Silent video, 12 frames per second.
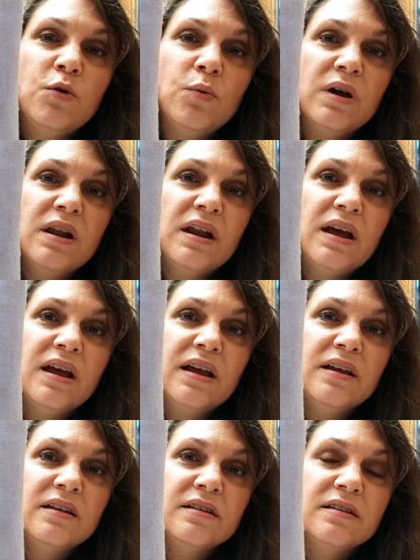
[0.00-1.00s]
when
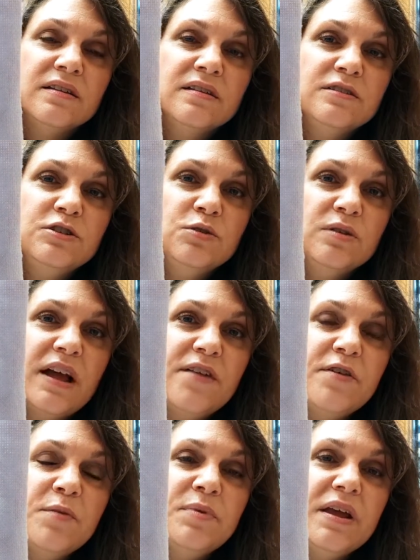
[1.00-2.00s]
I do
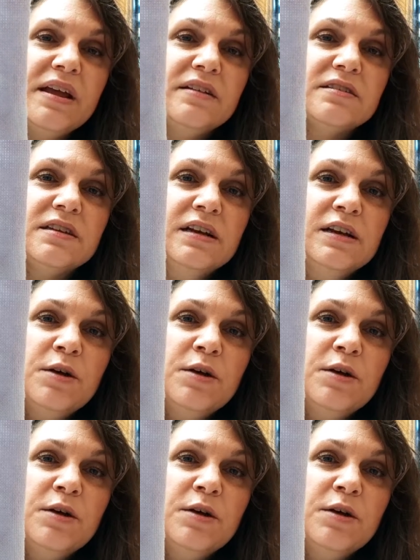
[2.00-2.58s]
life updates,